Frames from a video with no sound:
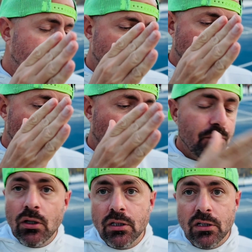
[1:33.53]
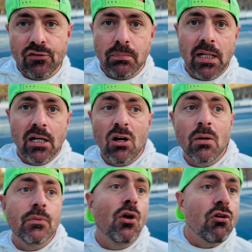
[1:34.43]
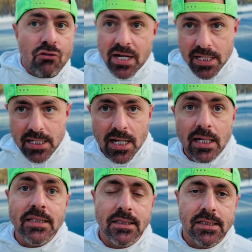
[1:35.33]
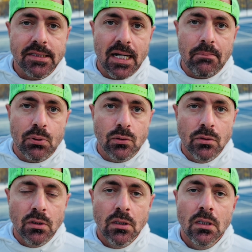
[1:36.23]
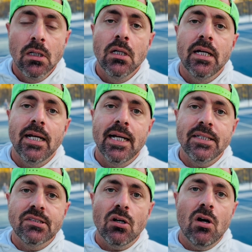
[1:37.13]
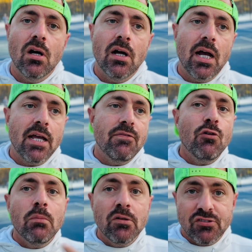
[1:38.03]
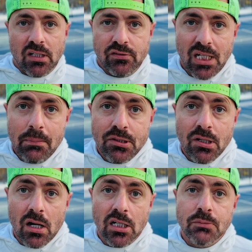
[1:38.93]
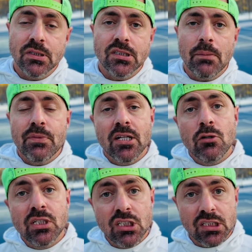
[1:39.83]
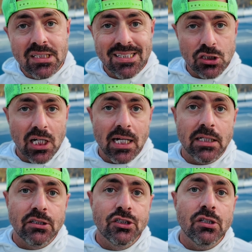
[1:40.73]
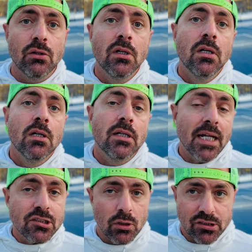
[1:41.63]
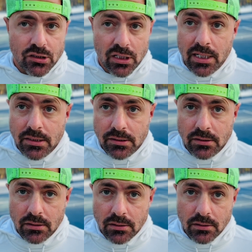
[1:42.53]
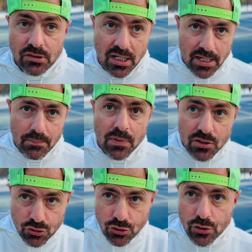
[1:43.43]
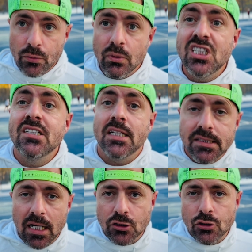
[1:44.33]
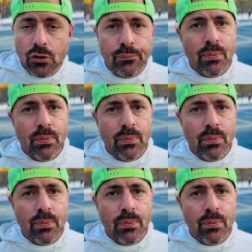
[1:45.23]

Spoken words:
I'm not a good enough player, I'm not ready yet, as an example, it's a form of self-sabotage, but something that we just need to challenge. So the next question is to him and to you, which is that true?